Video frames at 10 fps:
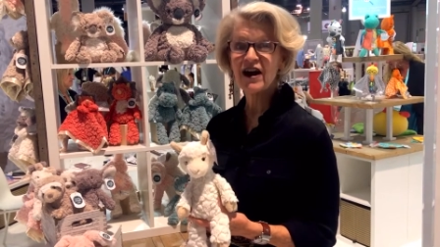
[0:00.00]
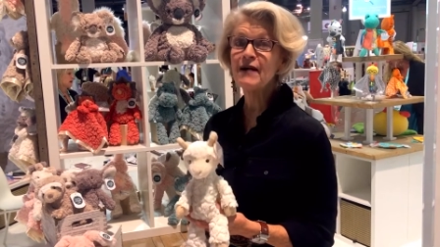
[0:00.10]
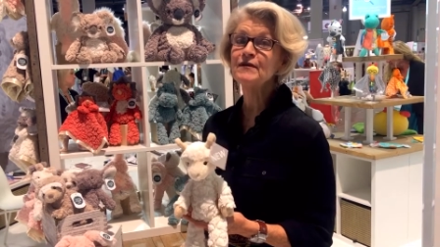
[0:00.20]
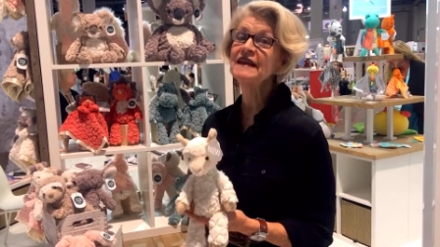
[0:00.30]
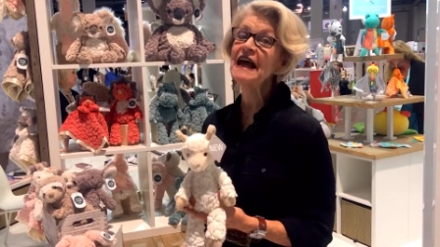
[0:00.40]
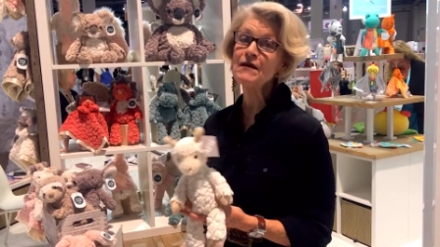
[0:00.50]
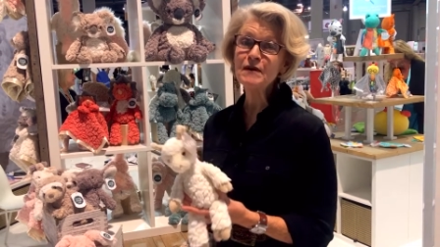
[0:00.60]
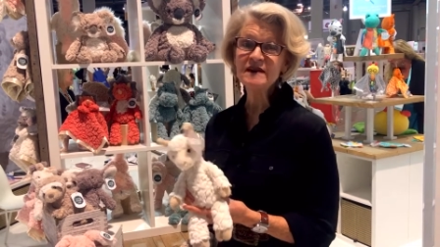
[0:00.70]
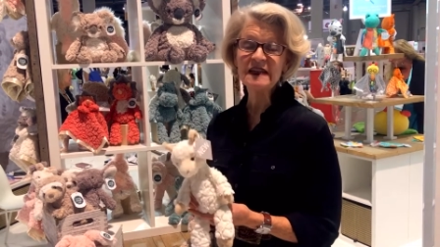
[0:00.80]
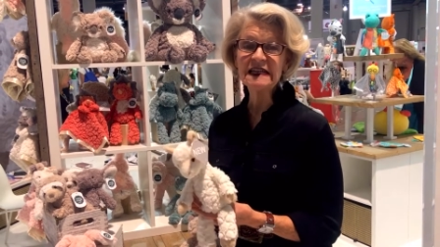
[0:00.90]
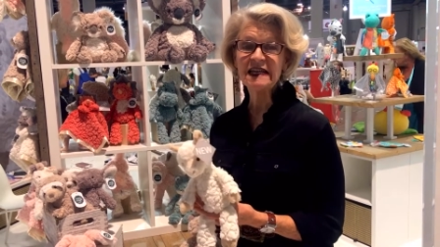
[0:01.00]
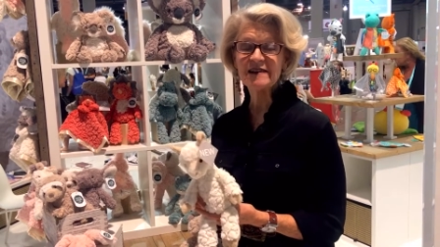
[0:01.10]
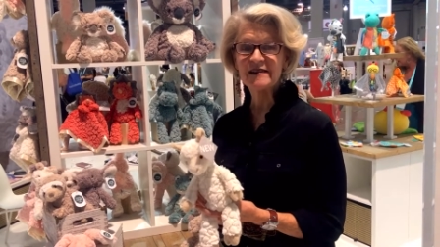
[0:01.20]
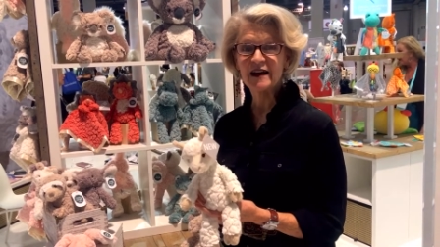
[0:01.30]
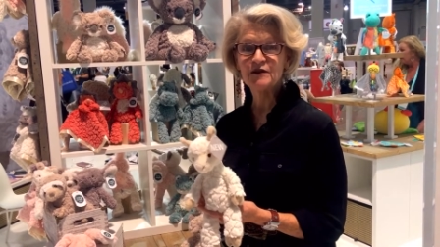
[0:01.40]
I'm at the ABC
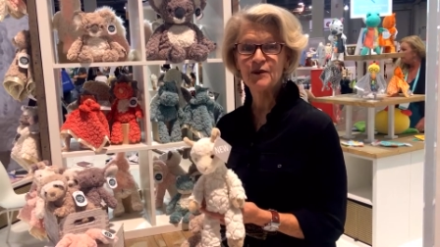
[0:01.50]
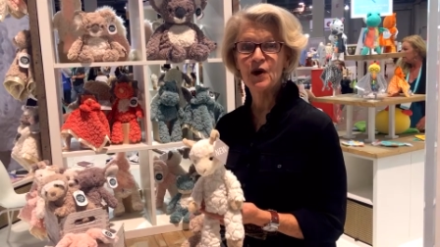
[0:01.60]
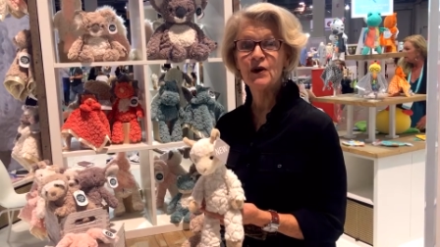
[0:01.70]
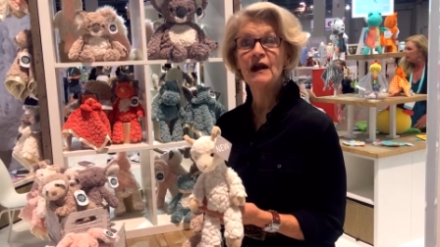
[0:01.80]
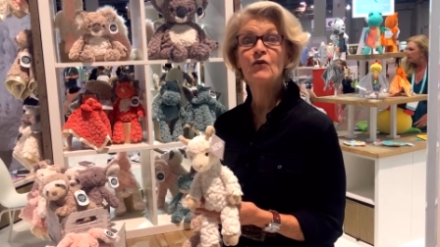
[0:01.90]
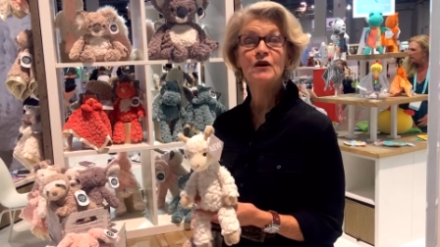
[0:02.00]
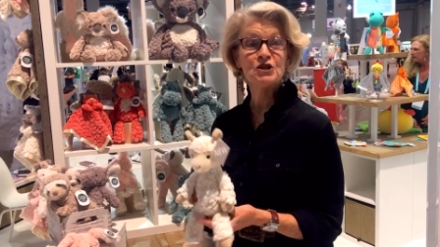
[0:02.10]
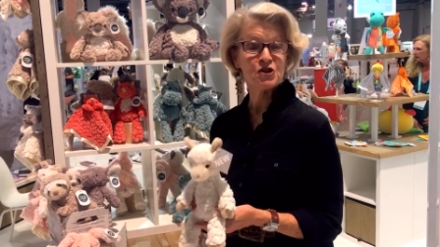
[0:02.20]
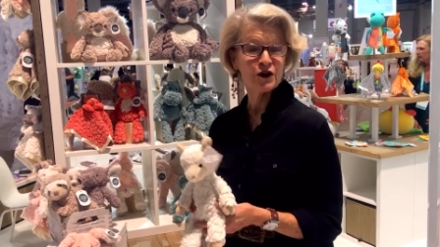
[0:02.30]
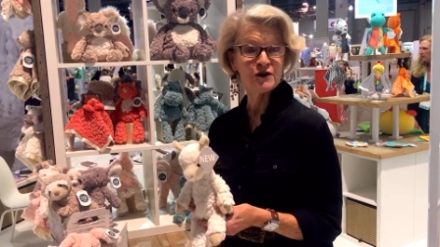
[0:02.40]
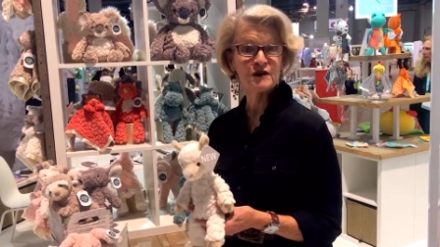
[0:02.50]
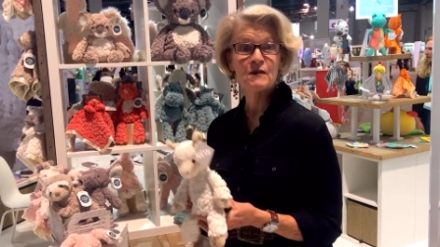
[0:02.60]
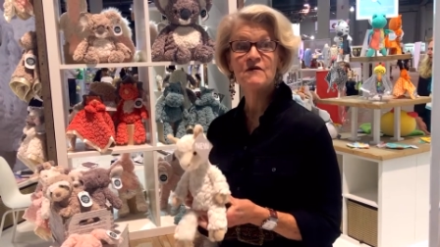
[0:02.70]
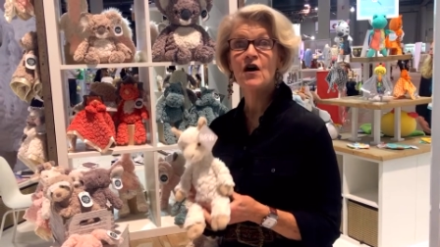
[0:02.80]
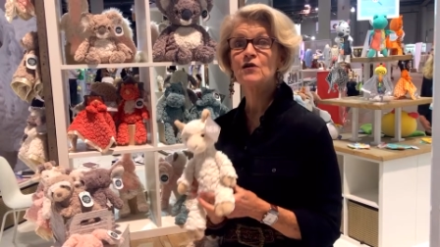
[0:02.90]
Kids Expo and I want to show you some
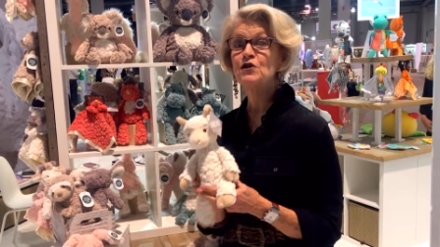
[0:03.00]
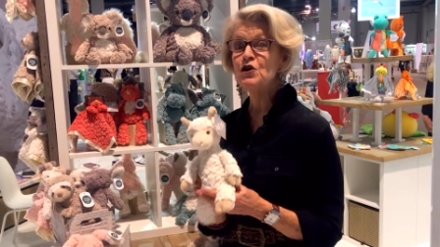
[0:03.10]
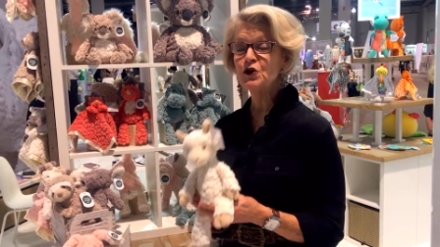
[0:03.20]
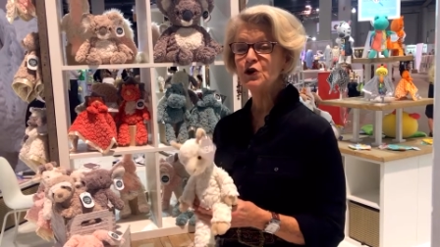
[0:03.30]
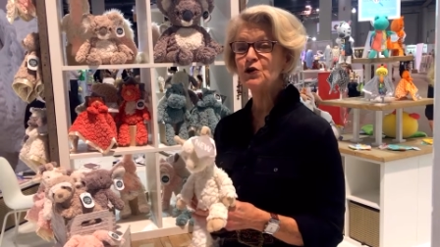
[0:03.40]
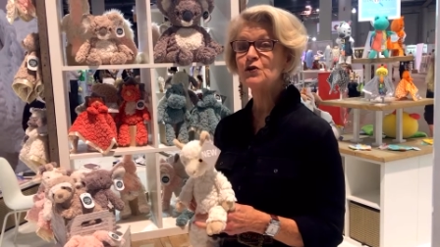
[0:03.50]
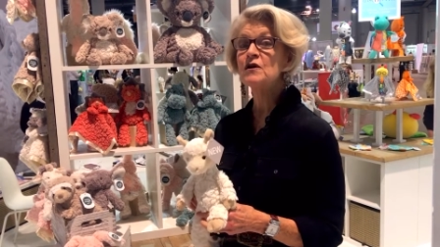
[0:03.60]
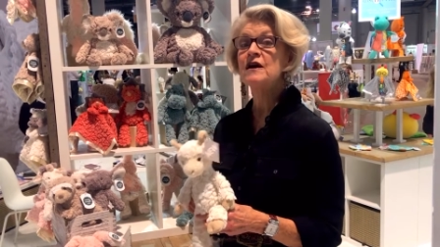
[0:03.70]
of our new